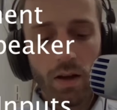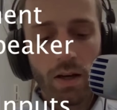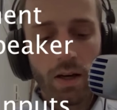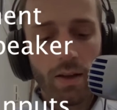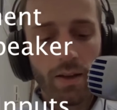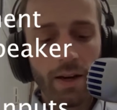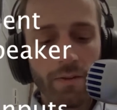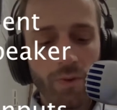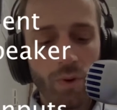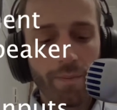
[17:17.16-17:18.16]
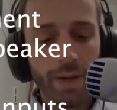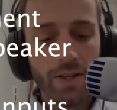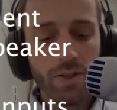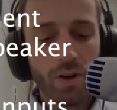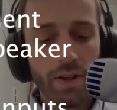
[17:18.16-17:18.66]
Therefore,
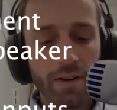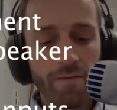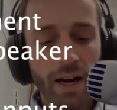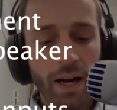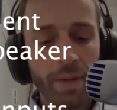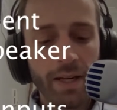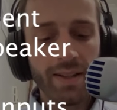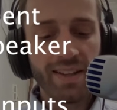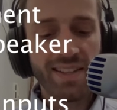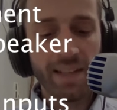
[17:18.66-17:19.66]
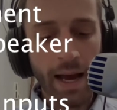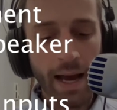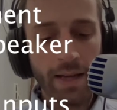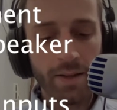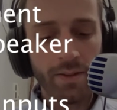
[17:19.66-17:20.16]
based on the environment and the
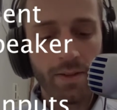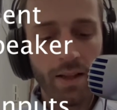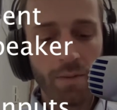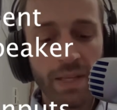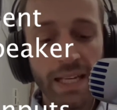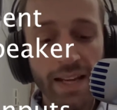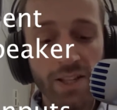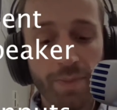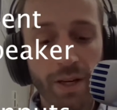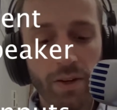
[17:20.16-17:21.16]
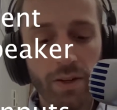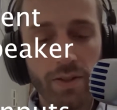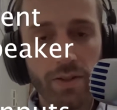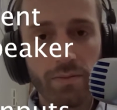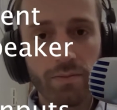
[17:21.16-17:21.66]
size and the PA
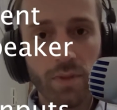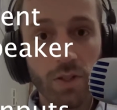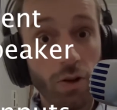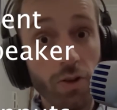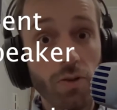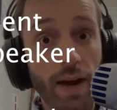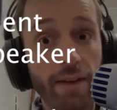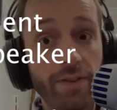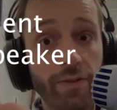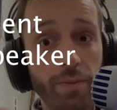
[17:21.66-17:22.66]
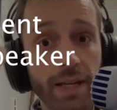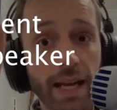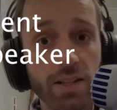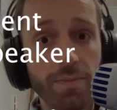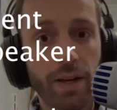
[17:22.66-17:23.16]
speakers, because you also have different
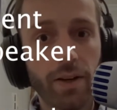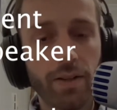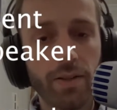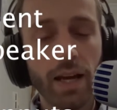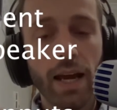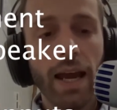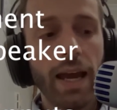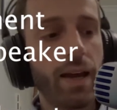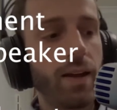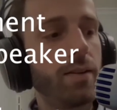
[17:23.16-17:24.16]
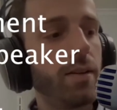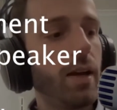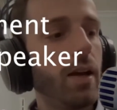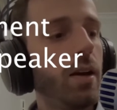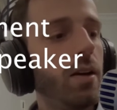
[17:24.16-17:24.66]
PA speakers, and
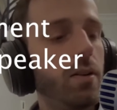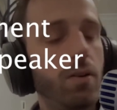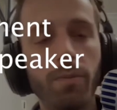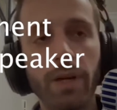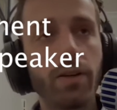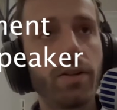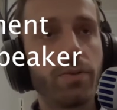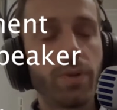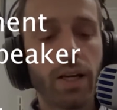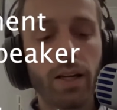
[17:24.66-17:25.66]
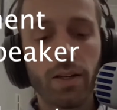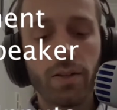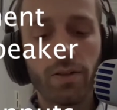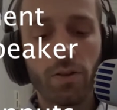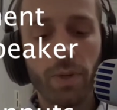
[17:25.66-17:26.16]
oh my goodness, we're getting
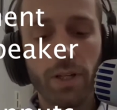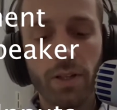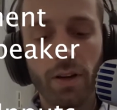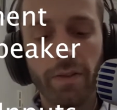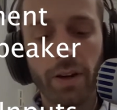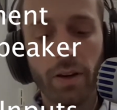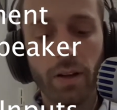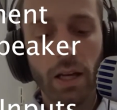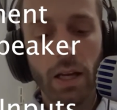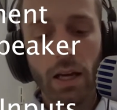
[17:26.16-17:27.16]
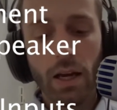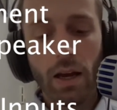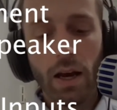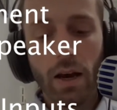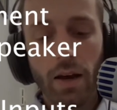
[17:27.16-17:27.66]
into so much stuff here.
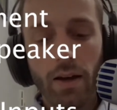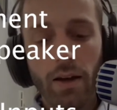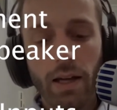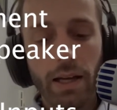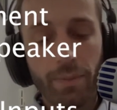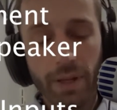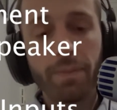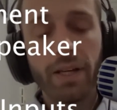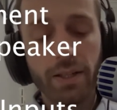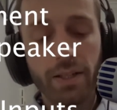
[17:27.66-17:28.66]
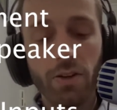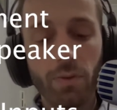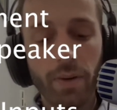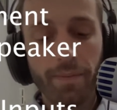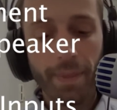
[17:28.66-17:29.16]
But let me continue
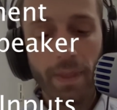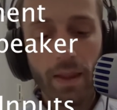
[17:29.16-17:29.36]
on.